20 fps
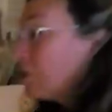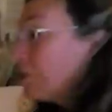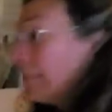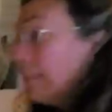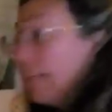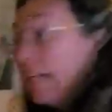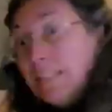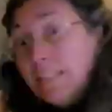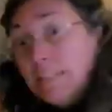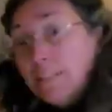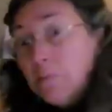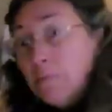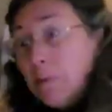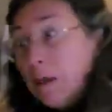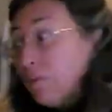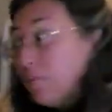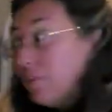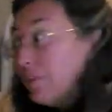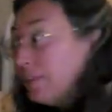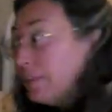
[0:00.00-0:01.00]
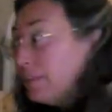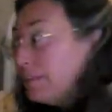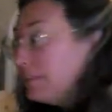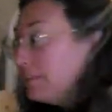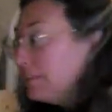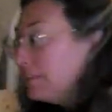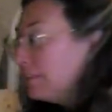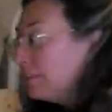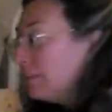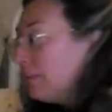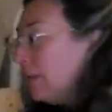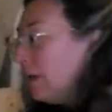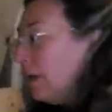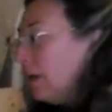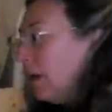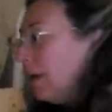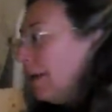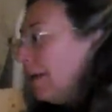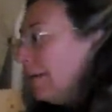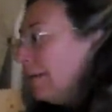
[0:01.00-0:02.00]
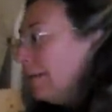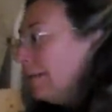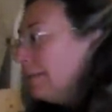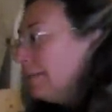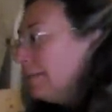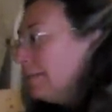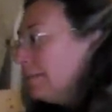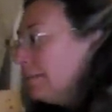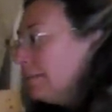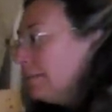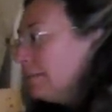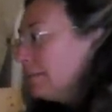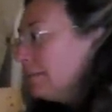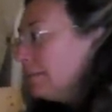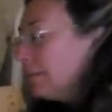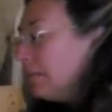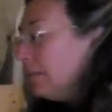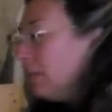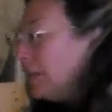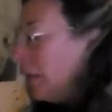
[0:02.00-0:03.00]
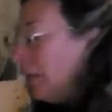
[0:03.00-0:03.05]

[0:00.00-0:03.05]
what's really nice about this is